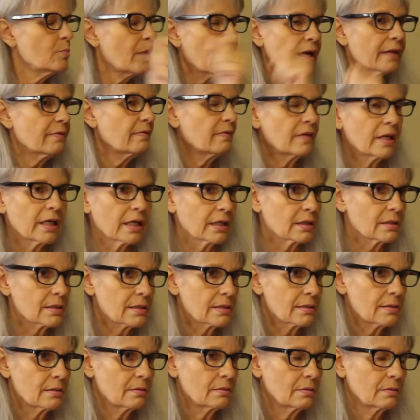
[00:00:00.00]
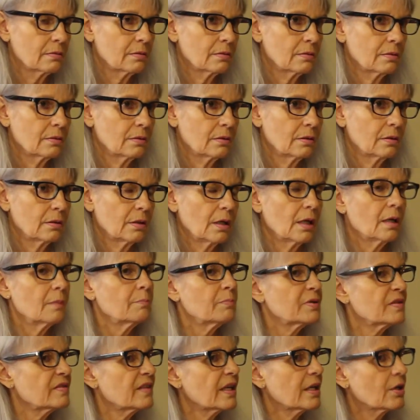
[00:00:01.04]
bad things,
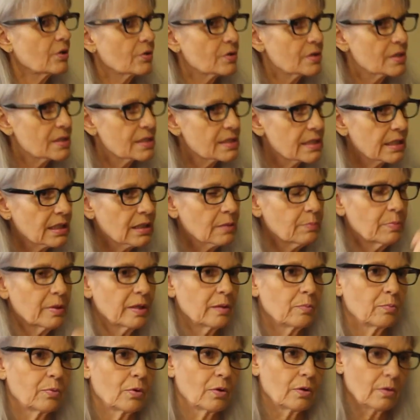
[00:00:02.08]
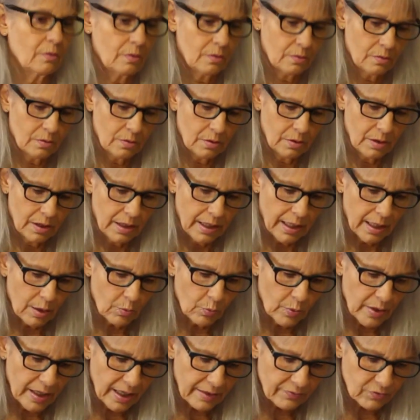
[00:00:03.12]
but they are sick people,
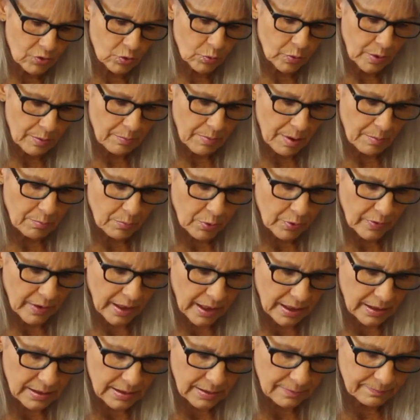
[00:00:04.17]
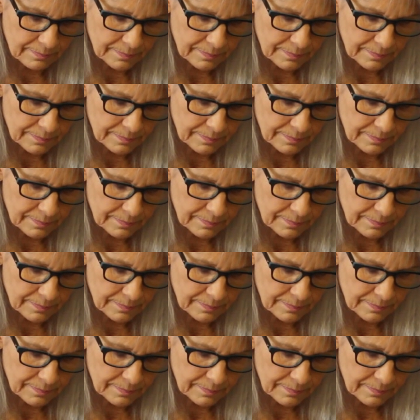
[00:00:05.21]
and we have to remember that.